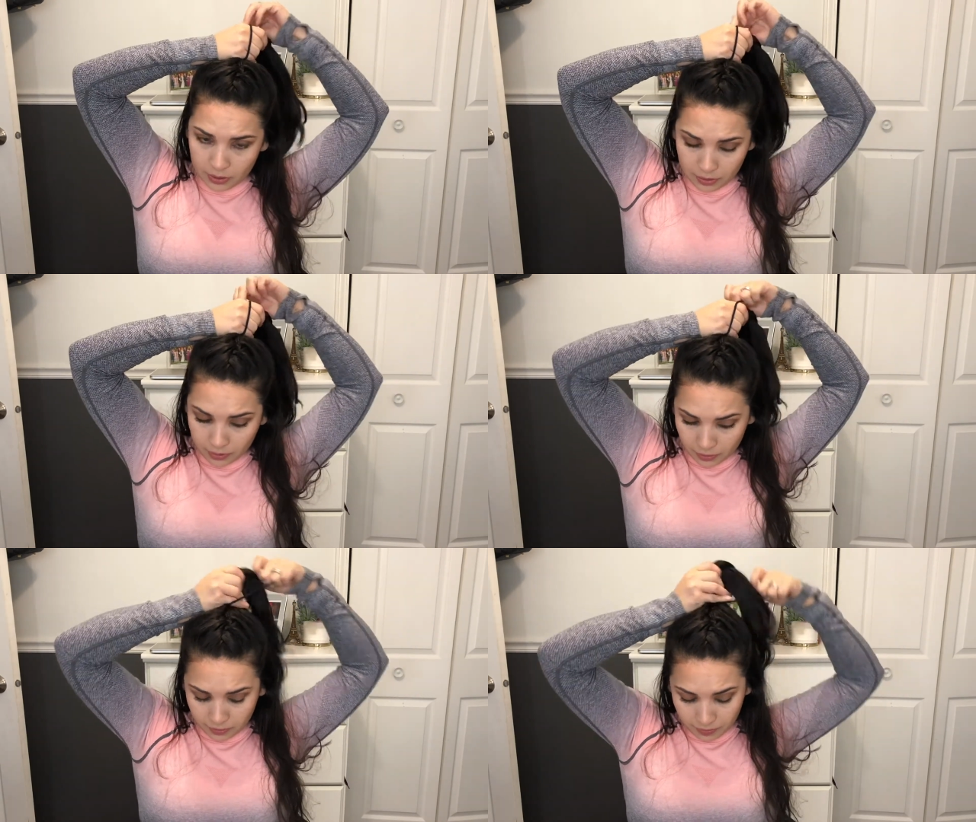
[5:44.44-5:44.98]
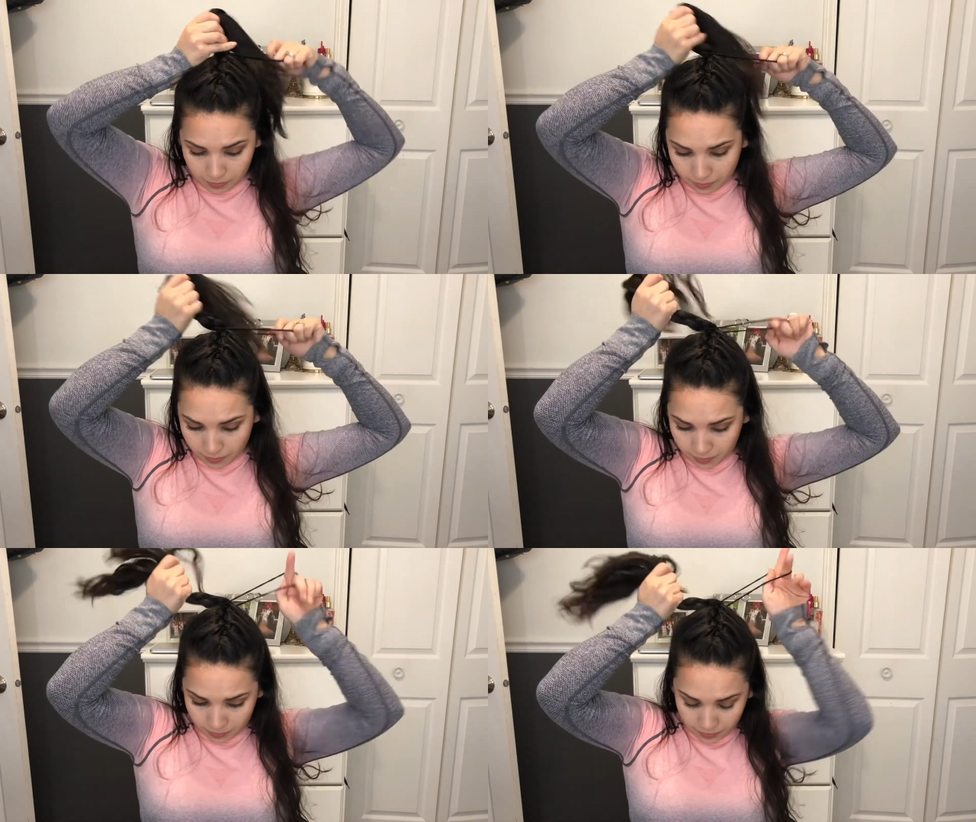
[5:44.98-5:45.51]

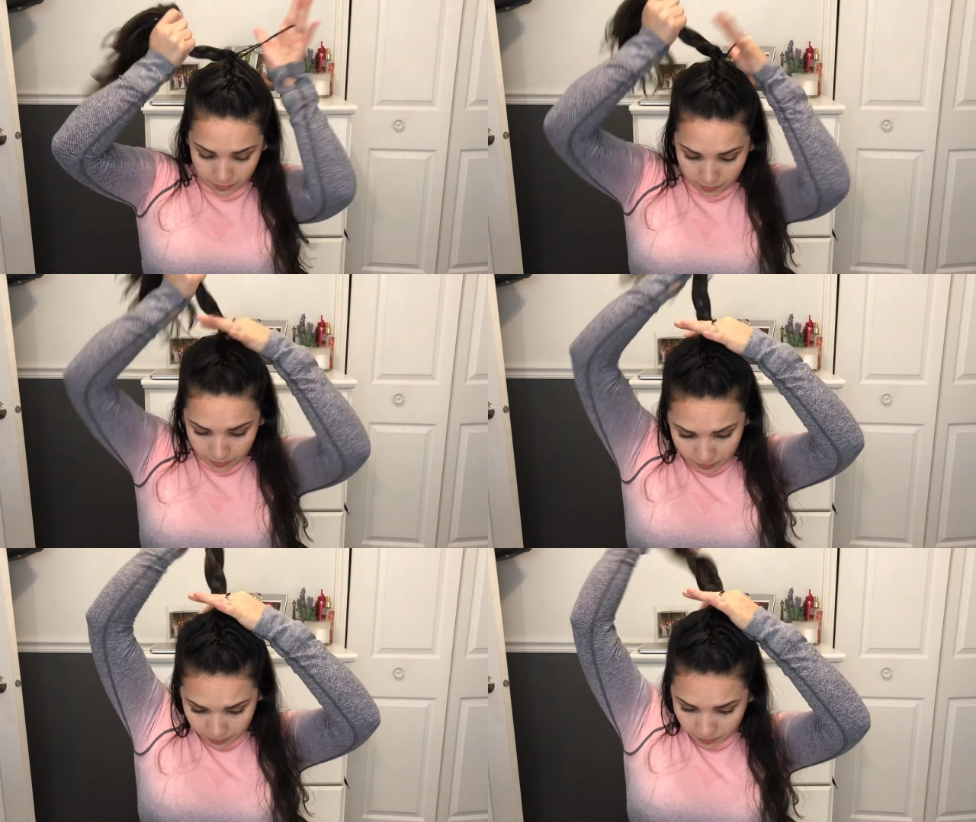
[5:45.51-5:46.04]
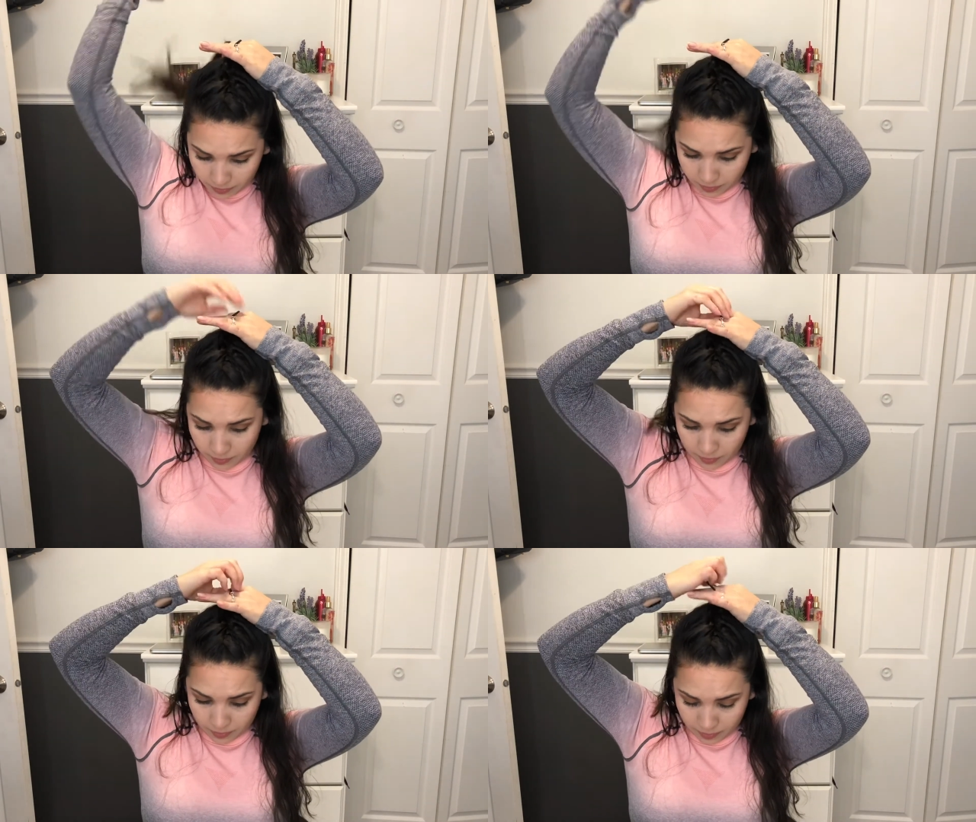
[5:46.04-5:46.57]

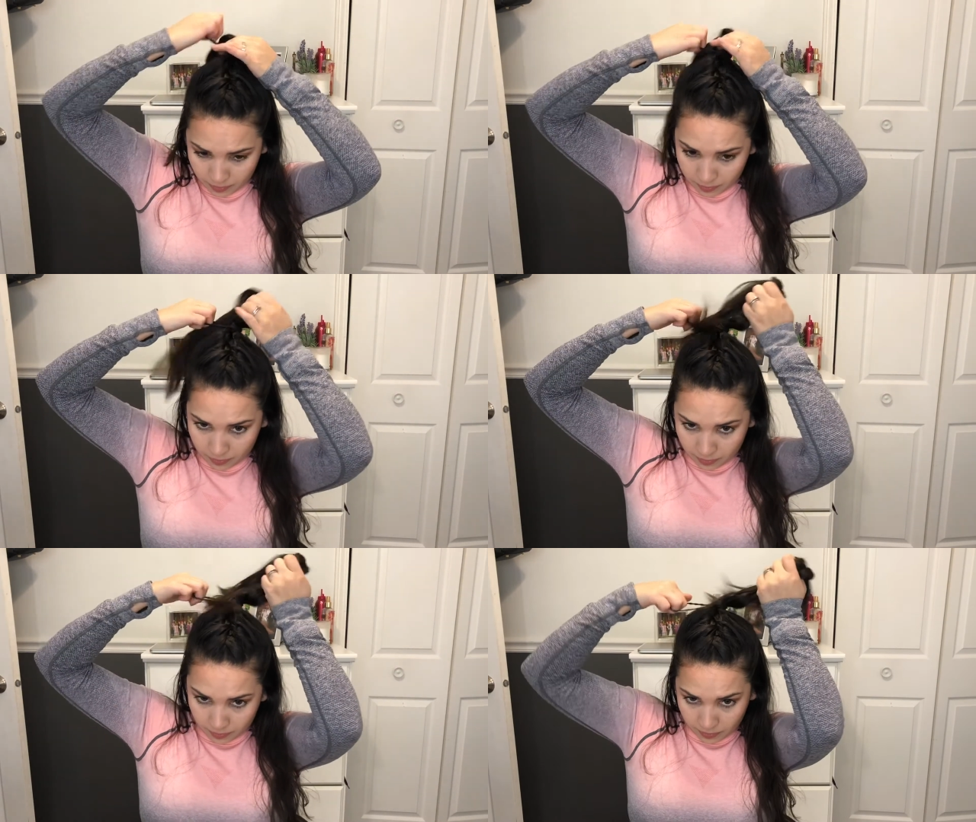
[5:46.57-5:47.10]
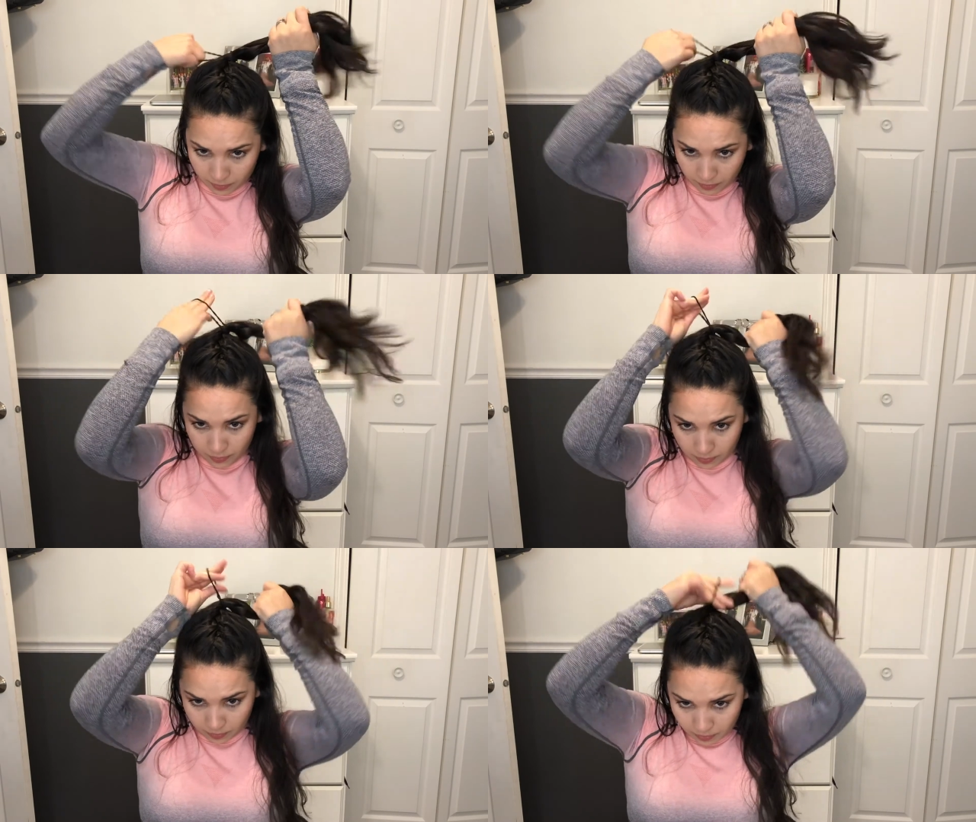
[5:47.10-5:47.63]
(silence)